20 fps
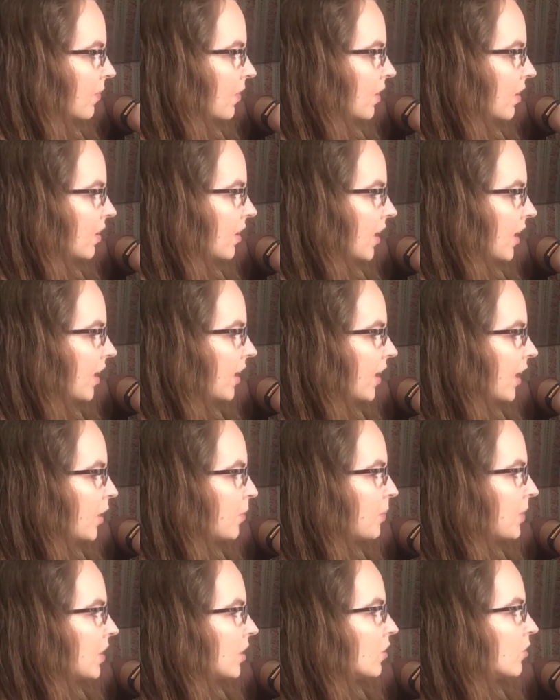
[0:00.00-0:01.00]

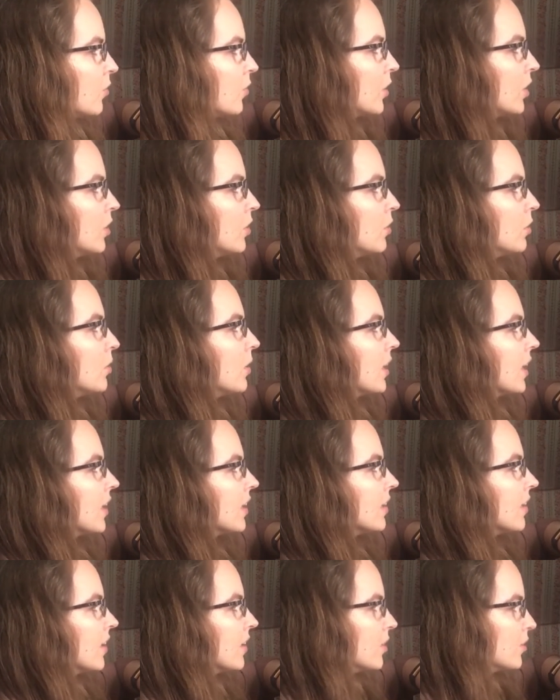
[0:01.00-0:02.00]
up here for you and
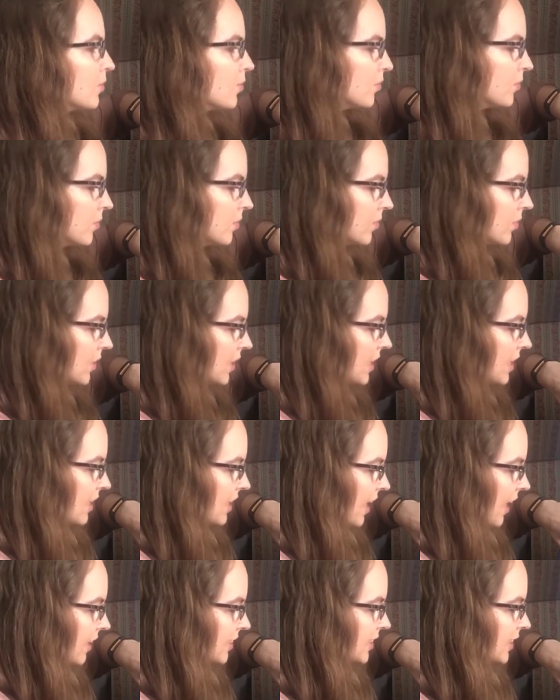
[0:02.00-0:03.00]
in the key
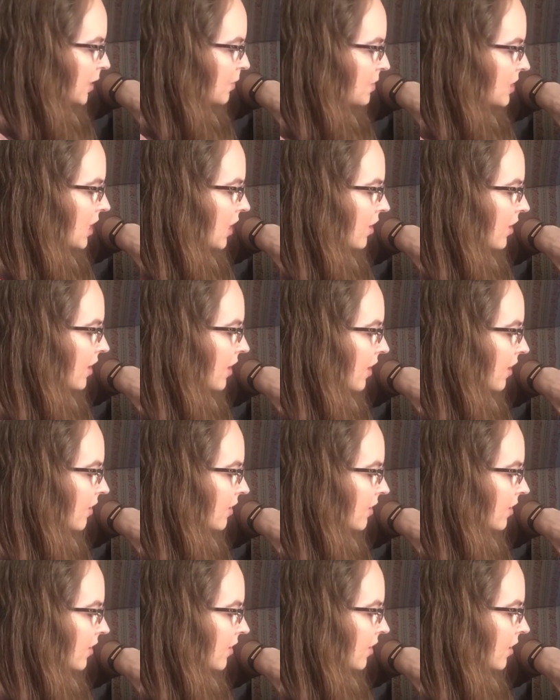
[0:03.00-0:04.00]
concept area.
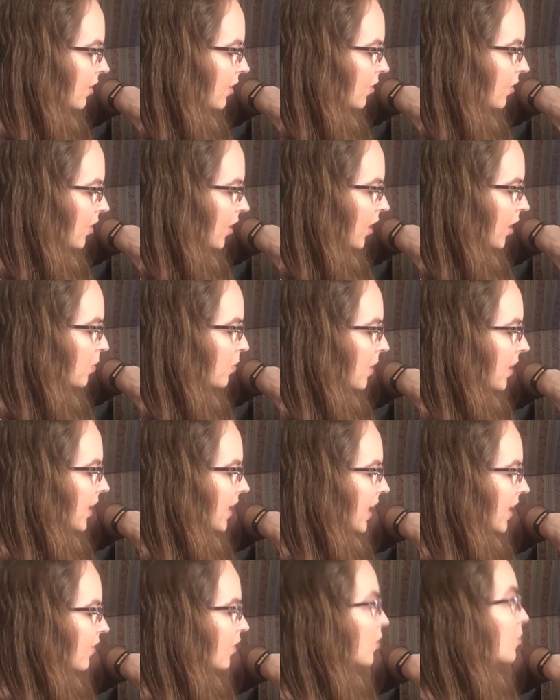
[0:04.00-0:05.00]
Okay, but I
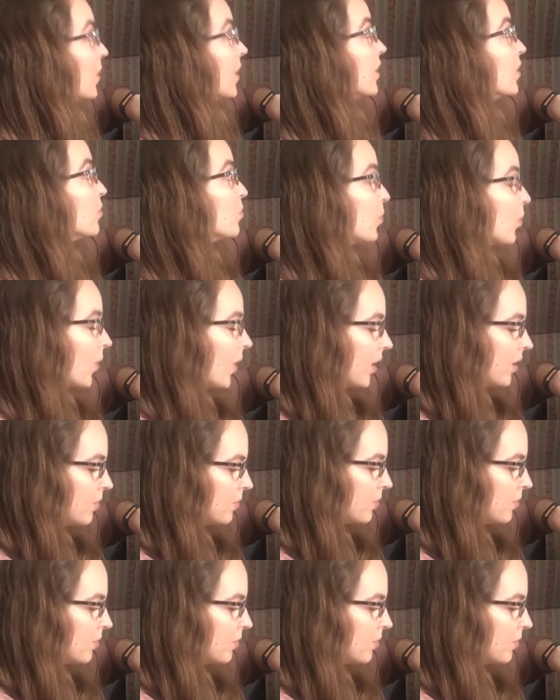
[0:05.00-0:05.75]
have them on the board.